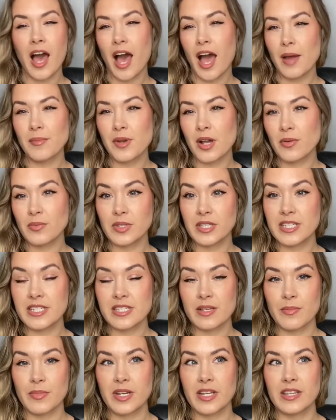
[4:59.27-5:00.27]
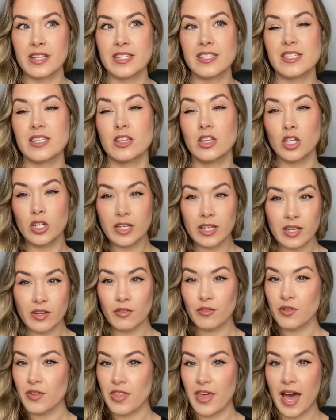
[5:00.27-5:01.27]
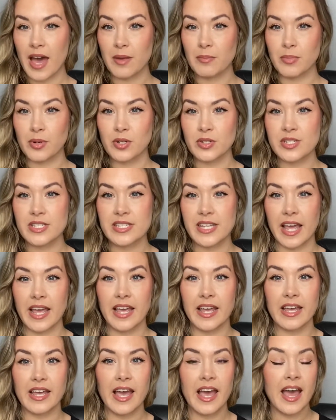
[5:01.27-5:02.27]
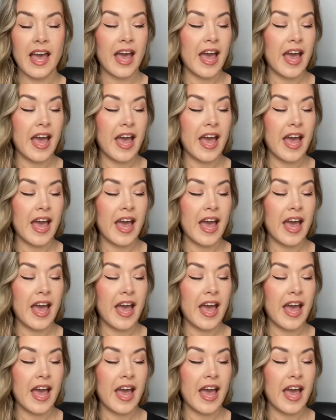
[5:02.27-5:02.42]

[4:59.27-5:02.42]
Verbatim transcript: I'm not really somebody that's looking for that per se.